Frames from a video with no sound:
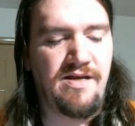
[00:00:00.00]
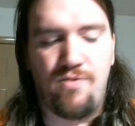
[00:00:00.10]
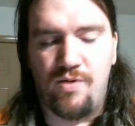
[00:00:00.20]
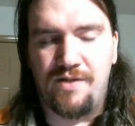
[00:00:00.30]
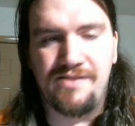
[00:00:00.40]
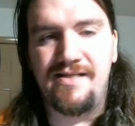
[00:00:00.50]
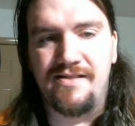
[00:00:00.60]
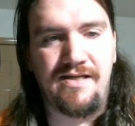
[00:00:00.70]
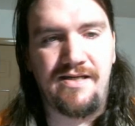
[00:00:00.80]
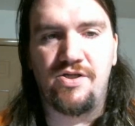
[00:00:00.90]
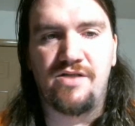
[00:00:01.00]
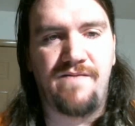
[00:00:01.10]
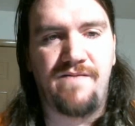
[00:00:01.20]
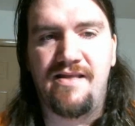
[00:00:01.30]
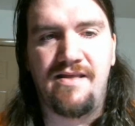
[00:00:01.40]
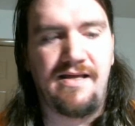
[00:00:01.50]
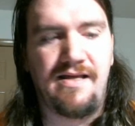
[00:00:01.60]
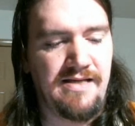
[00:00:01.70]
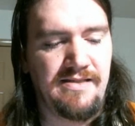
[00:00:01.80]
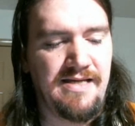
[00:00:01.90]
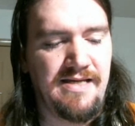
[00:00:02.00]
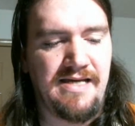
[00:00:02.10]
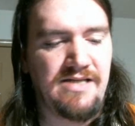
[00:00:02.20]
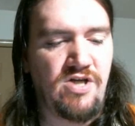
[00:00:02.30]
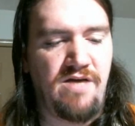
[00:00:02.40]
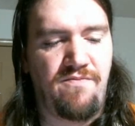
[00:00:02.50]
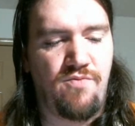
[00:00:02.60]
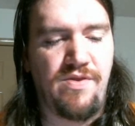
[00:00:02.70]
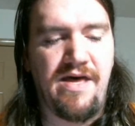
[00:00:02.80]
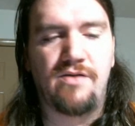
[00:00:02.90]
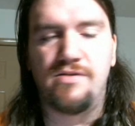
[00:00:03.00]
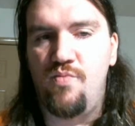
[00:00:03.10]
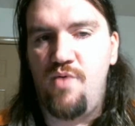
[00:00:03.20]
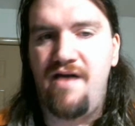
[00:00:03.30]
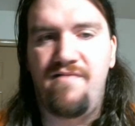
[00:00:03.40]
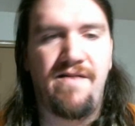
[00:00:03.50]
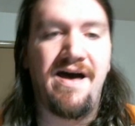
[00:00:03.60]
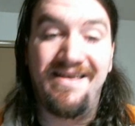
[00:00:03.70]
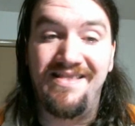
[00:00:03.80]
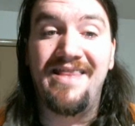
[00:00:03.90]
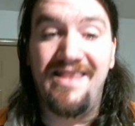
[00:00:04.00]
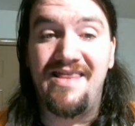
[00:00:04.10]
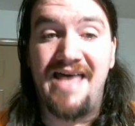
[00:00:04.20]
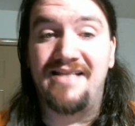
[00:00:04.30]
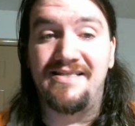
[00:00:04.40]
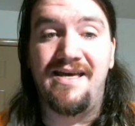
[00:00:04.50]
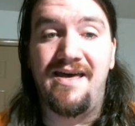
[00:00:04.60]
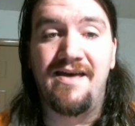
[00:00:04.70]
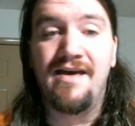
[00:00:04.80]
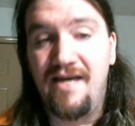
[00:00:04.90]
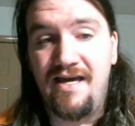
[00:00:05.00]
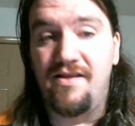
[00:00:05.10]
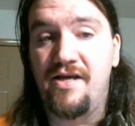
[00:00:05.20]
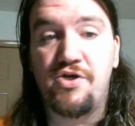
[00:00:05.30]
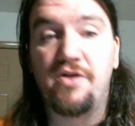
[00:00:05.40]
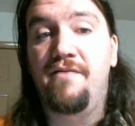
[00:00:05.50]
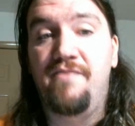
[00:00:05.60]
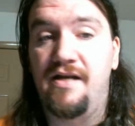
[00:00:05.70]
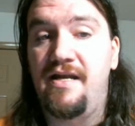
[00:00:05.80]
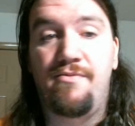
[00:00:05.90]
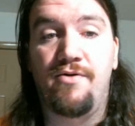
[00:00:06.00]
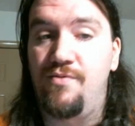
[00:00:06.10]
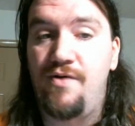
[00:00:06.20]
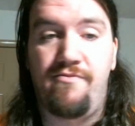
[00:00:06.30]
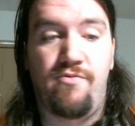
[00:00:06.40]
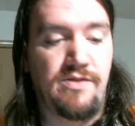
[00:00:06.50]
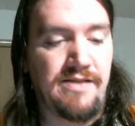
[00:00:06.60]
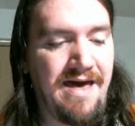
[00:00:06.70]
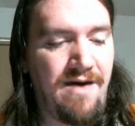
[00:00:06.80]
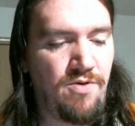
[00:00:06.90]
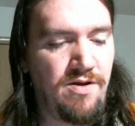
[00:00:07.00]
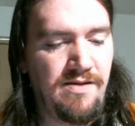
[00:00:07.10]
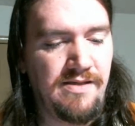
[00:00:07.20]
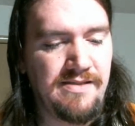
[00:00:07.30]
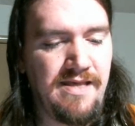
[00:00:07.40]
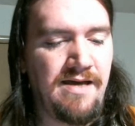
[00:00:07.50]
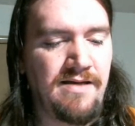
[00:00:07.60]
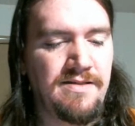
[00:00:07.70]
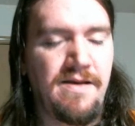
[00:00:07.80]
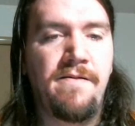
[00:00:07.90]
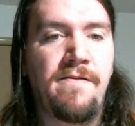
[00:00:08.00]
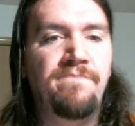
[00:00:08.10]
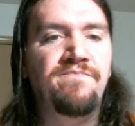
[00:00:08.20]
The network's easy. You just find the thing that says SJ4000 Wi-Fi, and that's it, unless you're living in a neighborhood where everyone's got one of these things.